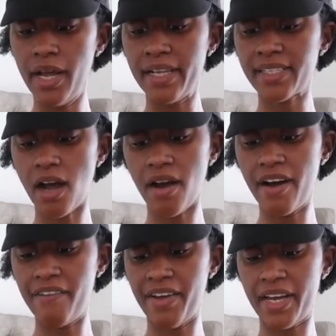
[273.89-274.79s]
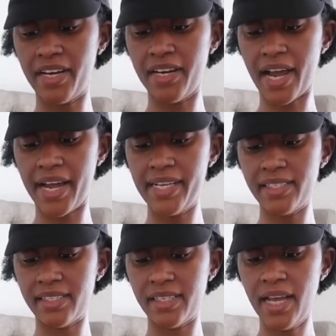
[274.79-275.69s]
It's called Havana
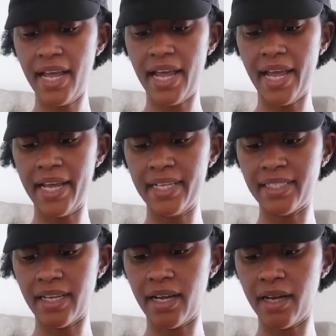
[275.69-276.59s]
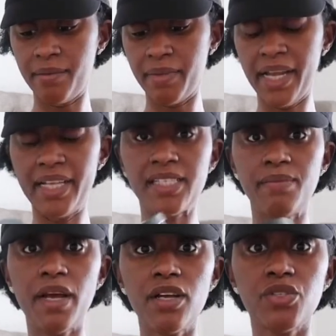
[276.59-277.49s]
Nights and um, it
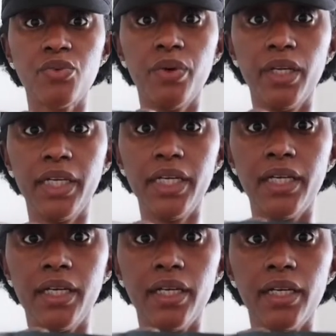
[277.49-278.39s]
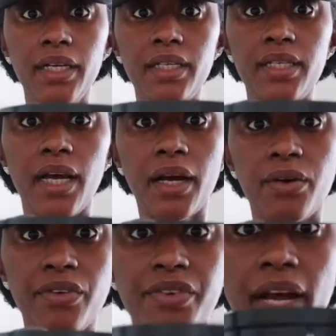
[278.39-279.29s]
smells really good. I
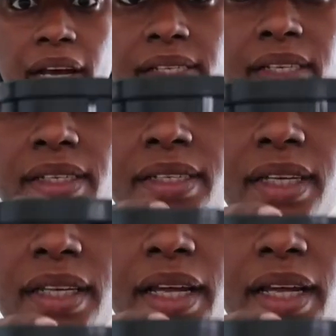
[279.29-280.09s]
don't know if you guys can see